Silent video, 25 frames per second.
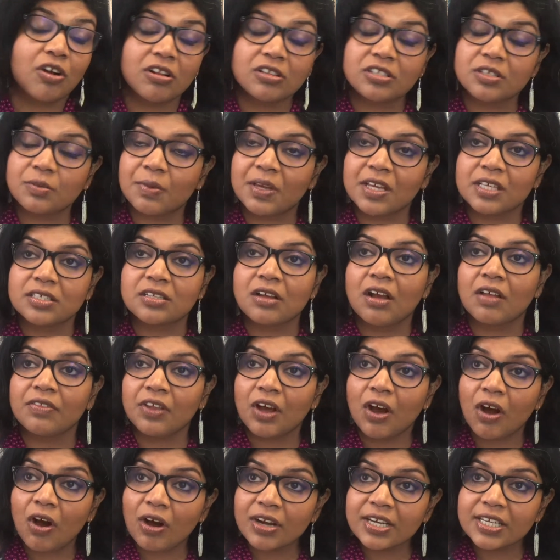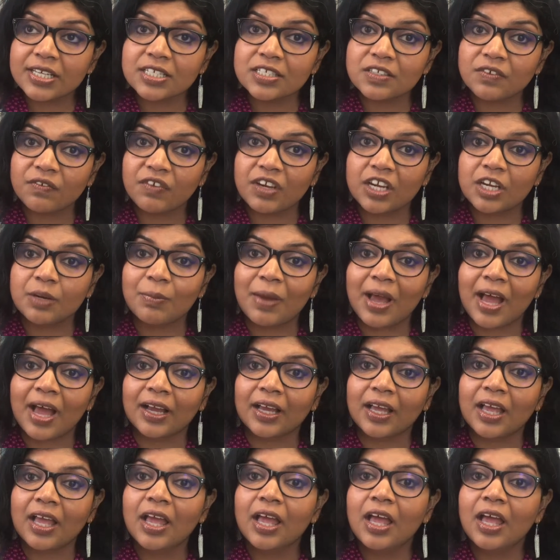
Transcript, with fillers: also based on the audience feedback,